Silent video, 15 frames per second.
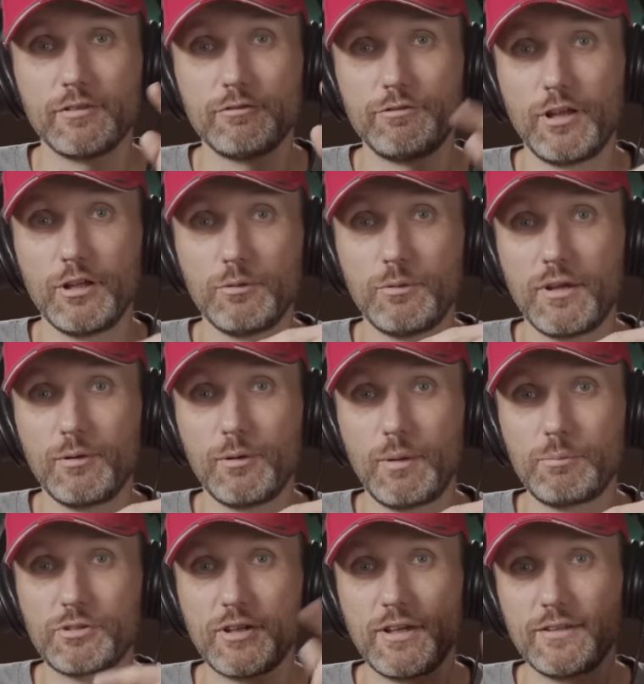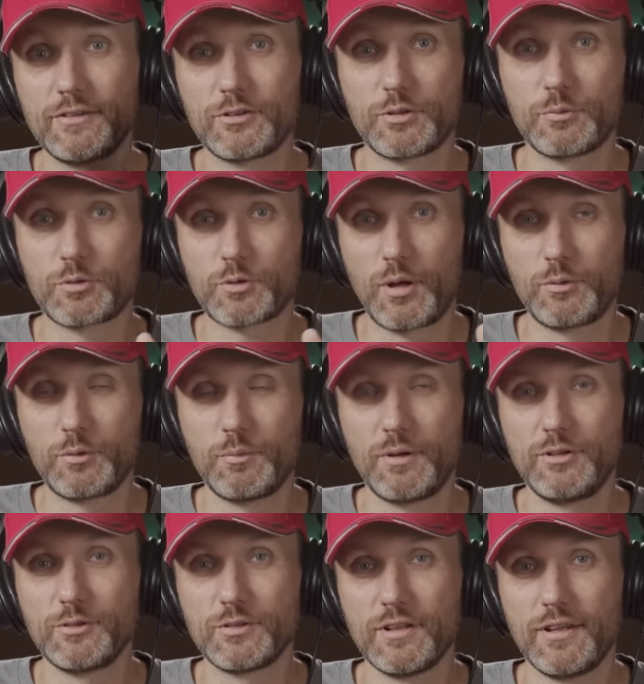follow my website, subscribe to my
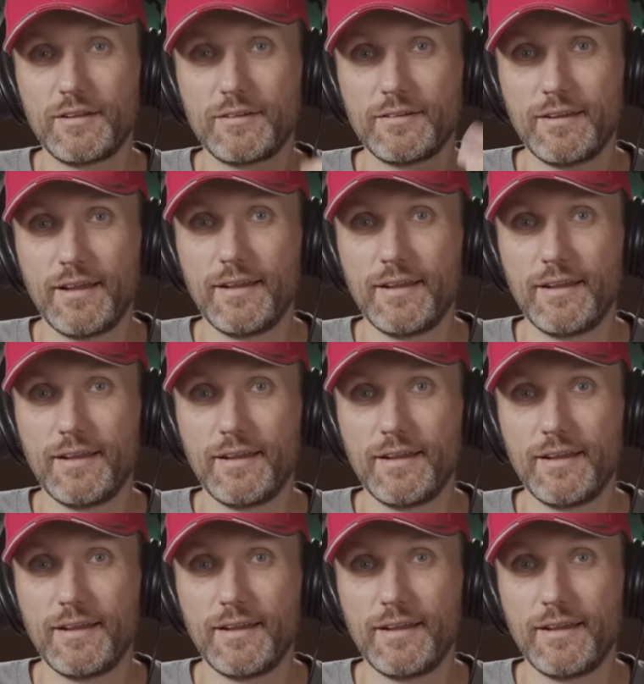newsletter,